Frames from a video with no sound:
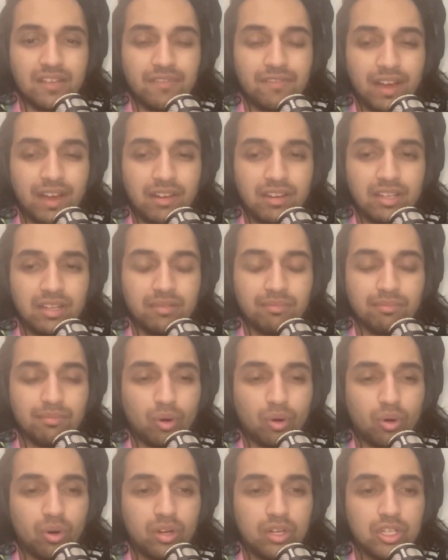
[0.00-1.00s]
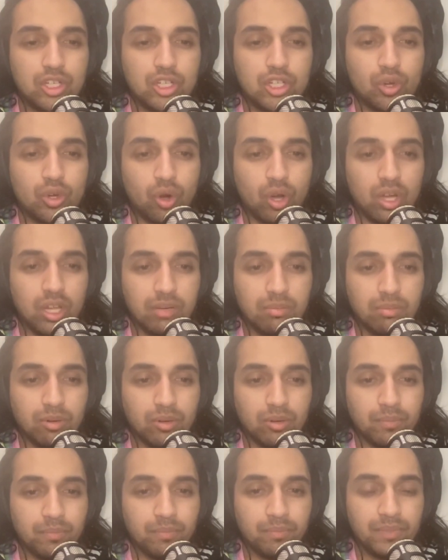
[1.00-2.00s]
found it more
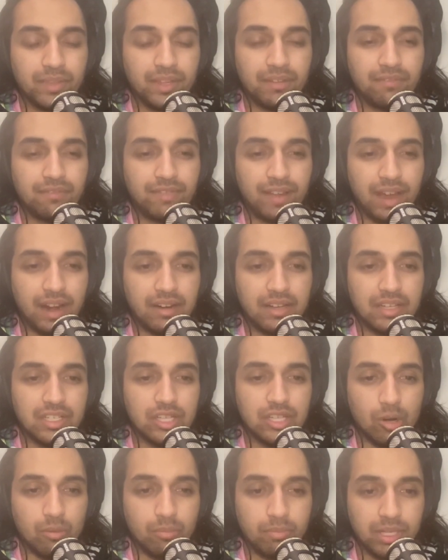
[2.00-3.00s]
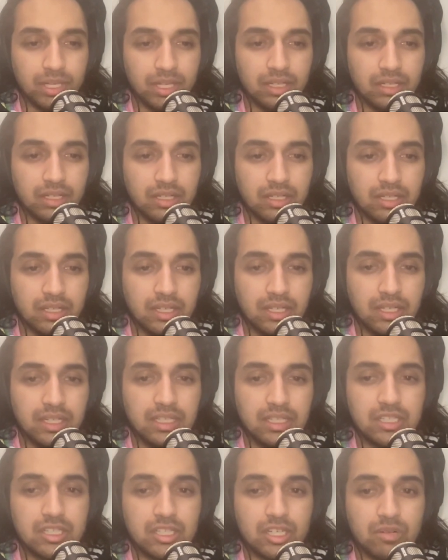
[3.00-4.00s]
enjoyable than Fairytopia
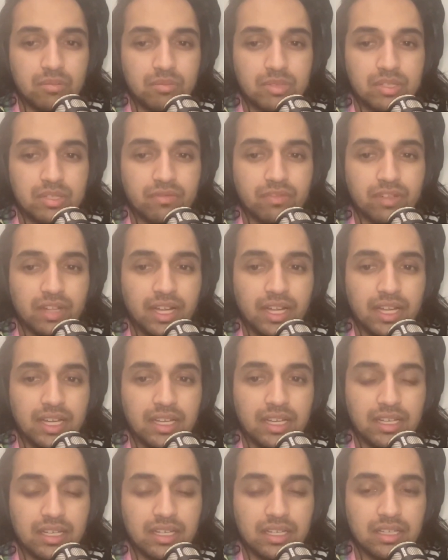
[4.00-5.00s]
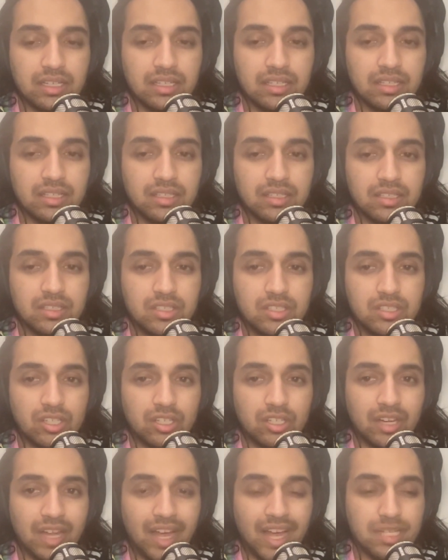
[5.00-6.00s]
in terms of like
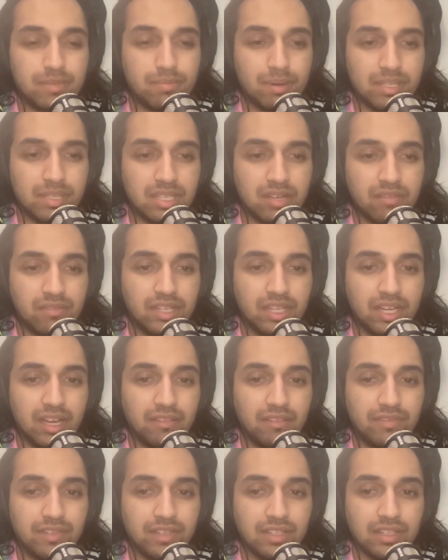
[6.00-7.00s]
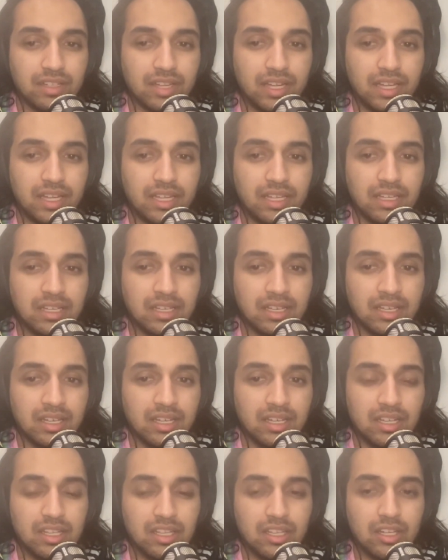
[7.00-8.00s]
certain aspects of it. I feel like,
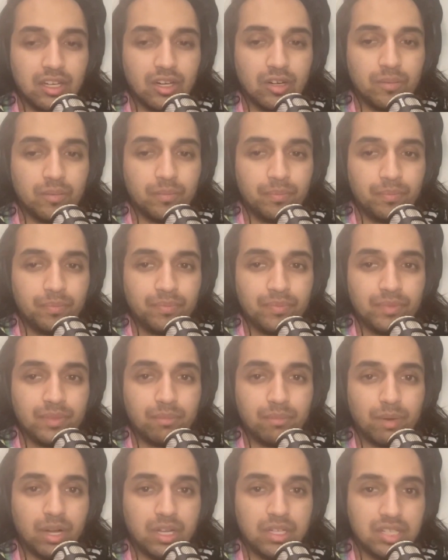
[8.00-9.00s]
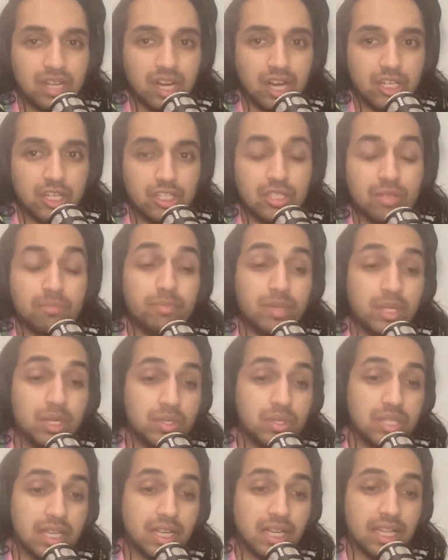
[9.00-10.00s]
you know, the montage, the
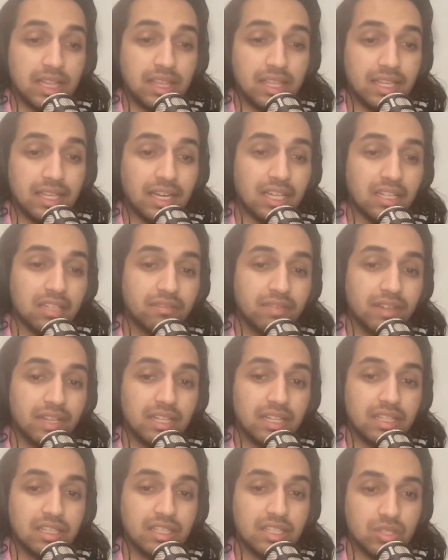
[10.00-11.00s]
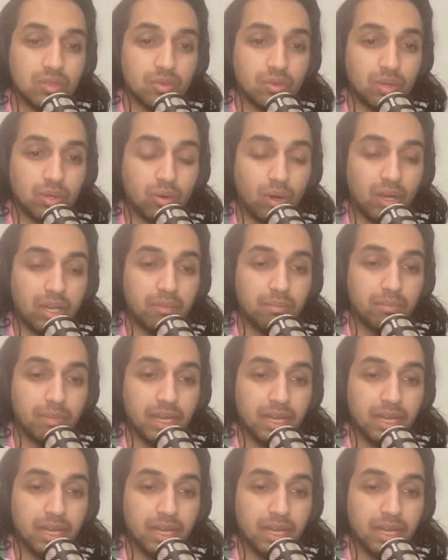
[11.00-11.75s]
music, I think elevated this one quite a bit,